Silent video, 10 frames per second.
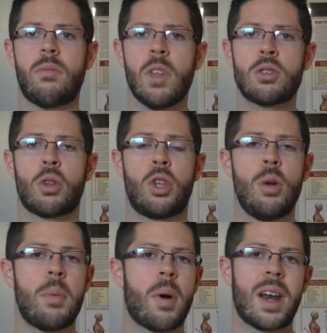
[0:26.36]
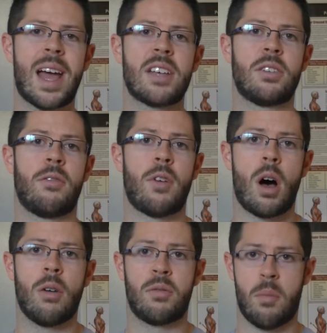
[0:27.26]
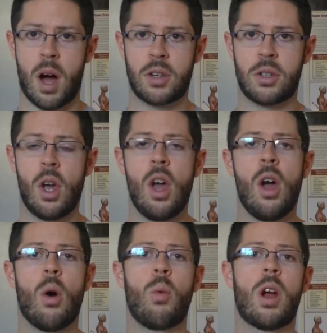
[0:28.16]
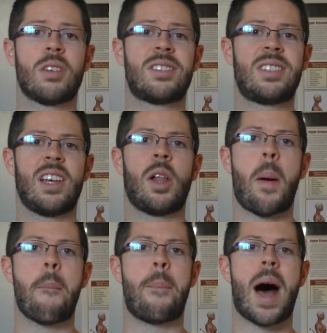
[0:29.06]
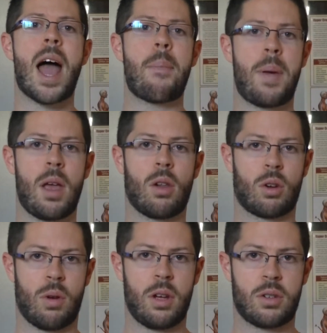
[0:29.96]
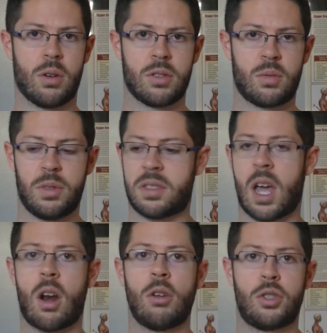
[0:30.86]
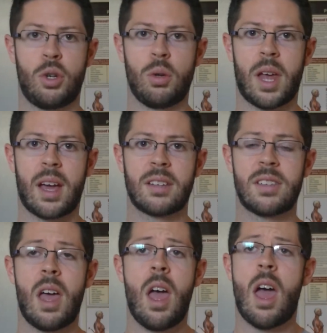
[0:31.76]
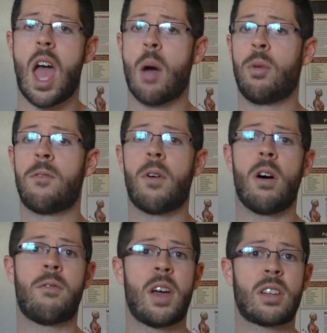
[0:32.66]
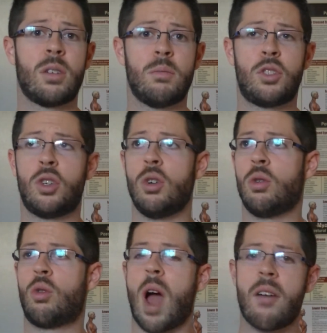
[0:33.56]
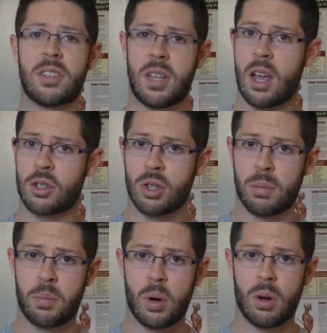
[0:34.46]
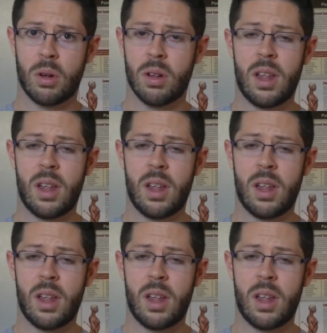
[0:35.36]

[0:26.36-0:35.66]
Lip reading: So the human body hasn't evolved much. We are still bipedal creatures, we stand on two legs, and we fall victim to gravitational pull.